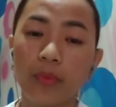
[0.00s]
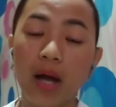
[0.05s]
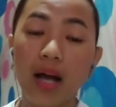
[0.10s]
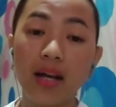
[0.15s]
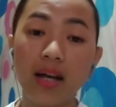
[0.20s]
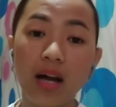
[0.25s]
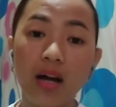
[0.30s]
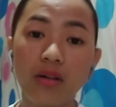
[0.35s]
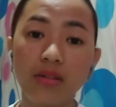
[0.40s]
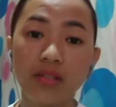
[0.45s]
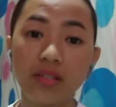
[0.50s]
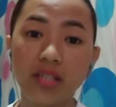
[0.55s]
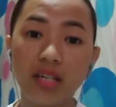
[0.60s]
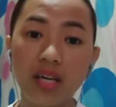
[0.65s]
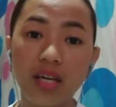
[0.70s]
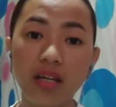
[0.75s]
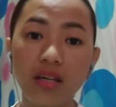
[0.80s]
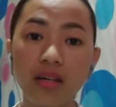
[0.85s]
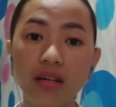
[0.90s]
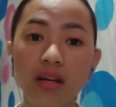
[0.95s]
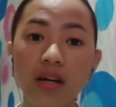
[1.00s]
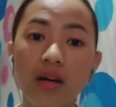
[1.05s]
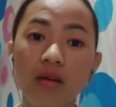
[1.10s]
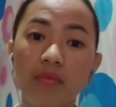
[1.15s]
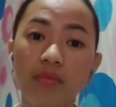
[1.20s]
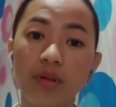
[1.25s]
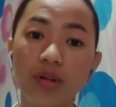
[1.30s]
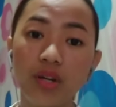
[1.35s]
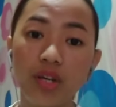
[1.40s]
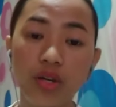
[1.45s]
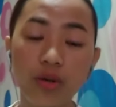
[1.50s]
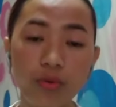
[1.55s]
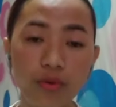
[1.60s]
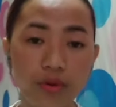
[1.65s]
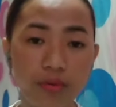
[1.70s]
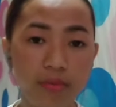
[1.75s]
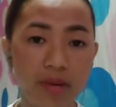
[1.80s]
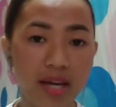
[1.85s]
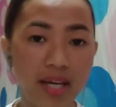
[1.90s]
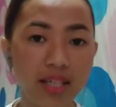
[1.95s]
accounting,
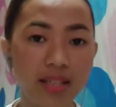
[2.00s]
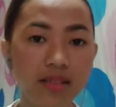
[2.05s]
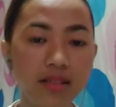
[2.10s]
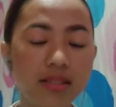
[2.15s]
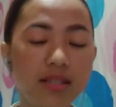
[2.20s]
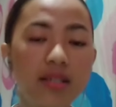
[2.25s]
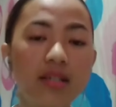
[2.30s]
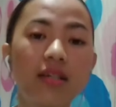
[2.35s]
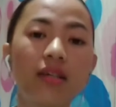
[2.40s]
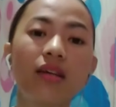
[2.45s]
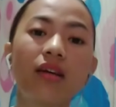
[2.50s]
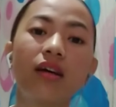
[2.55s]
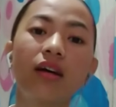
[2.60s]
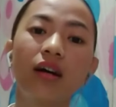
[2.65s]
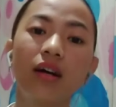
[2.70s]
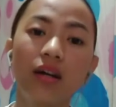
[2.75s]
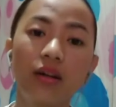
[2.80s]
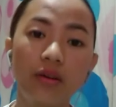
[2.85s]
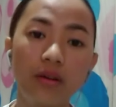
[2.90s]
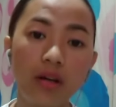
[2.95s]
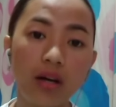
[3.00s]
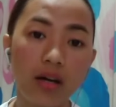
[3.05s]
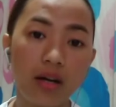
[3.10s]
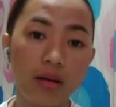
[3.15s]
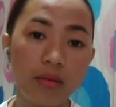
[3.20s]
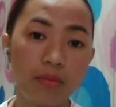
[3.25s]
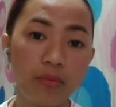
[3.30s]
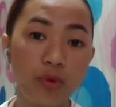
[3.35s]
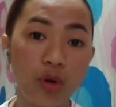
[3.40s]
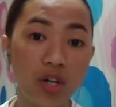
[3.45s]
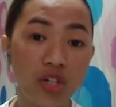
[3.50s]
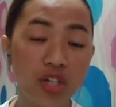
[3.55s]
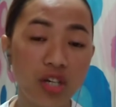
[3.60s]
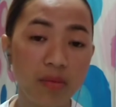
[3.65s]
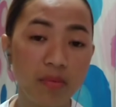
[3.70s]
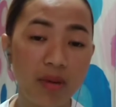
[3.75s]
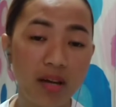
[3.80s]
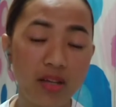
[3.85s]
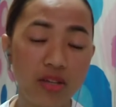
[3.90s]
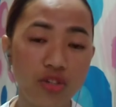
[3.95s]
procurement, project
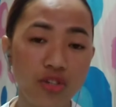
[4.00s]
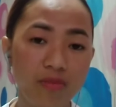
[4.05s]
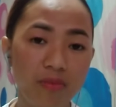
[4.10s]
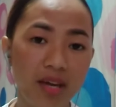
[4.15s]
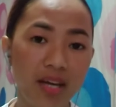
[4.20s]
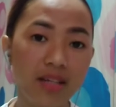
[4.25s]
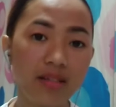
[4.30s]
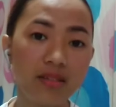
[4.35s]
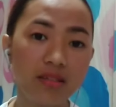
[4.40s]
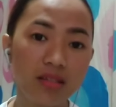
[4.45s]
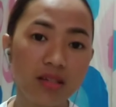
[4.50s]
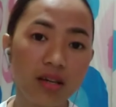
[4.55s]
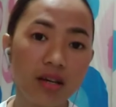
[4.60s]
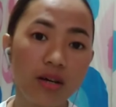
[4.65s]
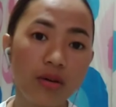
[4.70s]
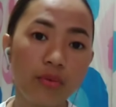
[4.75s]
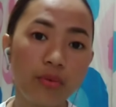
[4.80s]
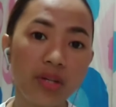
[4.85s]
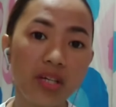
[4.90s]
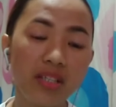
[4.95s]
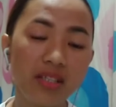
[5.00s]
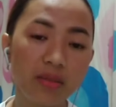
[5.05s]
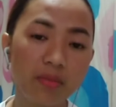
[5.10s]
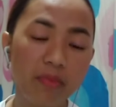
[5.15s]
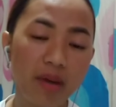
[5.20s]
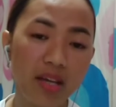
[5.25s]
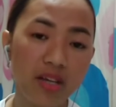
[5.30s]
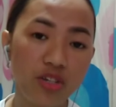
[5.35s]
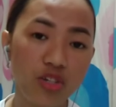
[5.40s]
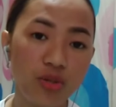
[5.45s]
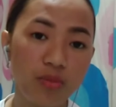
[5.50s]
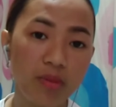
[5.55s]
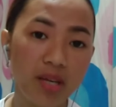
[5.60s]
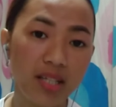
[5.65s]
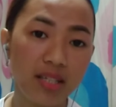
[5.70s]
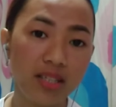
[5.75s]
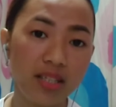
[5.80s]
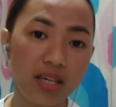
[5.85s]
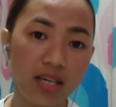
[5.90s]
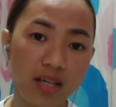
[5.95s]
management, risk
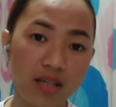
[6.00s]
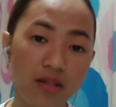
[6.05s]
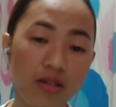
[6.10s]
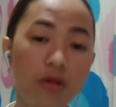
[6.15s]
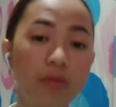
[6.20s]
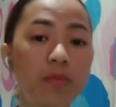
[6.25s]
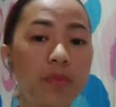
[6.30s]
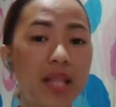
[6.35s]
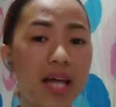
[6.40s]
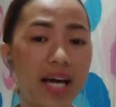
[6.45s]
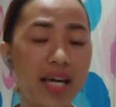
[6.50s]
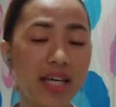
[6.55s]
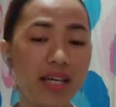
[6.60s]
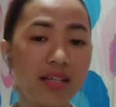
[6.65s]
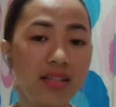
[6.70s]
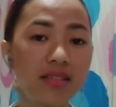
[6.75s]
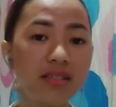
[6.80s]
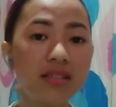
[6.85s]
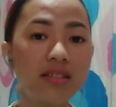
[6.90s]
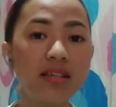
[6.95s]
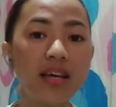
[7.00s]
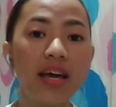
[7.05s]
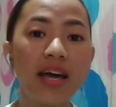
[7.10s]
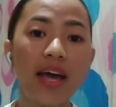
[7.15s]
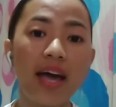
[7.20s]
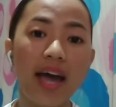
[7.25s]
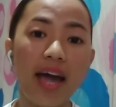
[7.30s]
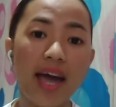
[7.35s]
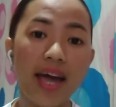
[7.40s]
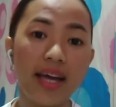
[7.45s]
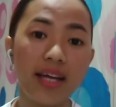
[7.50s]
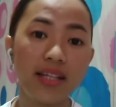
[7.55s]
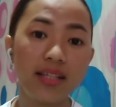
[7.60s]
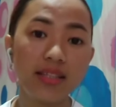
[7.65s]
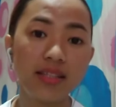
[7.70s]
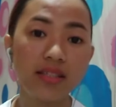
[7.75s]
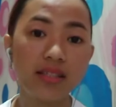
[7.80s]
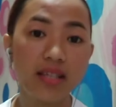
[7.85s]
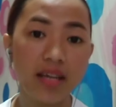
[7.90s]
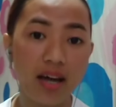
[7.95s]
management and compliance,
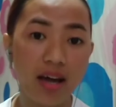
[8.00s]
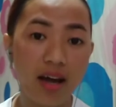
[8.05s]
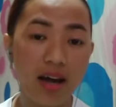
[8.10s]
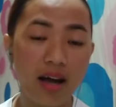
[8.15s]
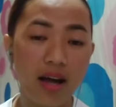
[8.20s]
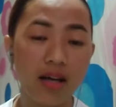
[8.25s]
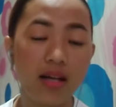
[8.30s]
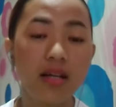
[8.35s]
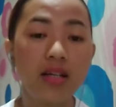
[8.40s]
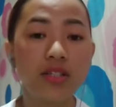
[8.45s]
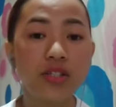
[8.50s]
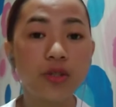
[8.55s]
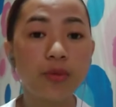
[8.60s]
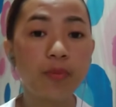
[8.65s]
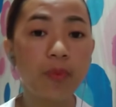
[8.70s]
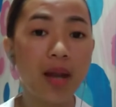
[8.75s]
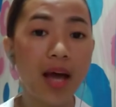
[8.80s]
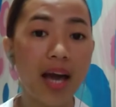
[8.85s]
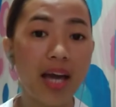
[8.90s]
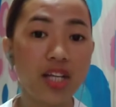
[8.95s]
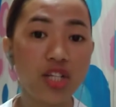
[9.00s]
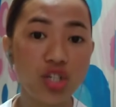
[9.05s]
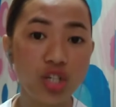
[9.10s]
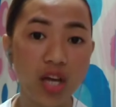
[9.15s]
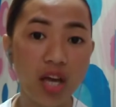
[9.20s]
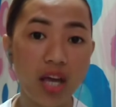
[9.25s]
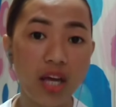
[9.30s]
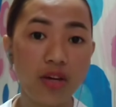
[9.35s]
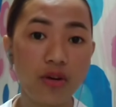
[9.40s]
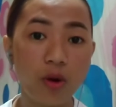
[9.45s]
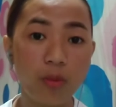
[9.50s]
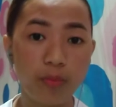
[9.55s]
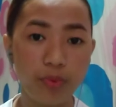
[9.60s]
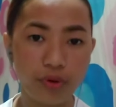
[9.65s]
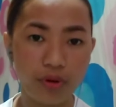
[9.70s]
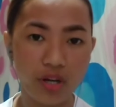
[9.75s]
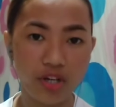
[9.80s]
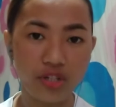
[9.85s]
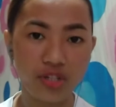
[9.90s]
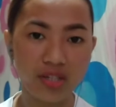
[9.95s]
and the supply chain
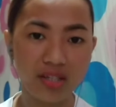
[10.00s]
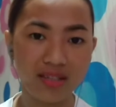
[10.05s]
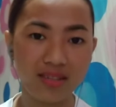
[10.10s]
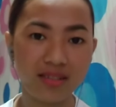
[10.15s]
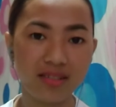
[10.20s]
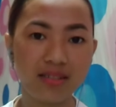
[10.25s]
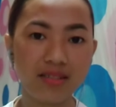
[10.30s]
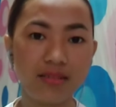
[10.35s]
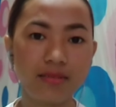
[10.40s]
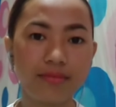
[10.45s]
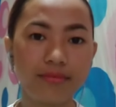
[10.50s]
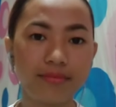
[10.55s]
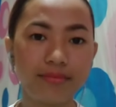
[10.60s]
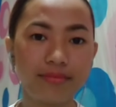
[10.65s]
operations.